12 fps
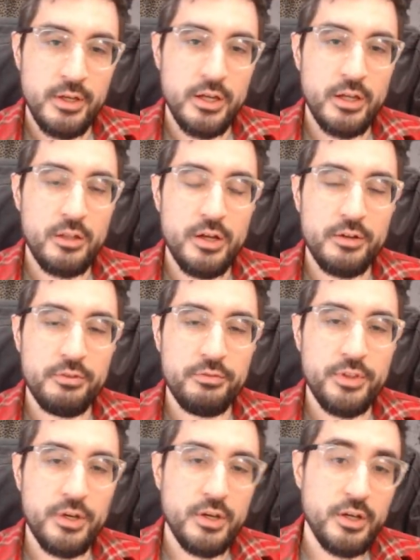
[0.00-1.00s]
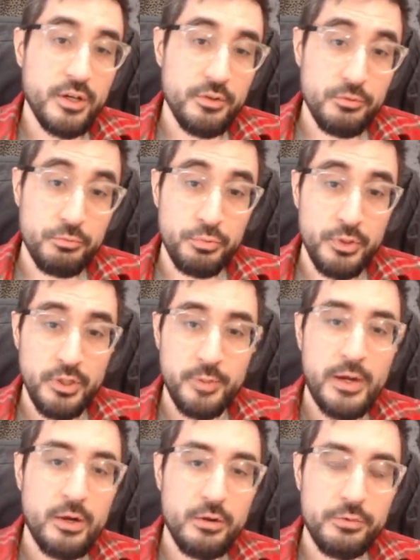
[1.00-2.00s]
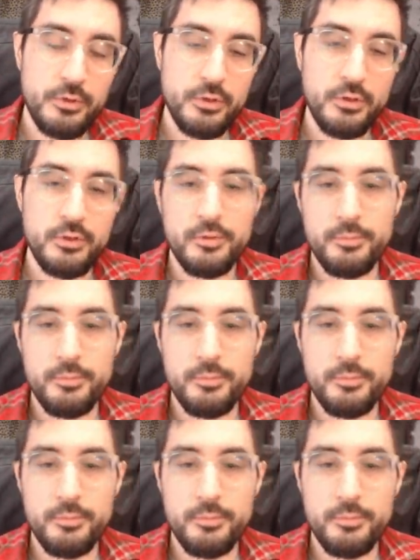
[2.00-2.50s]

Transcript: a lot of the really powerful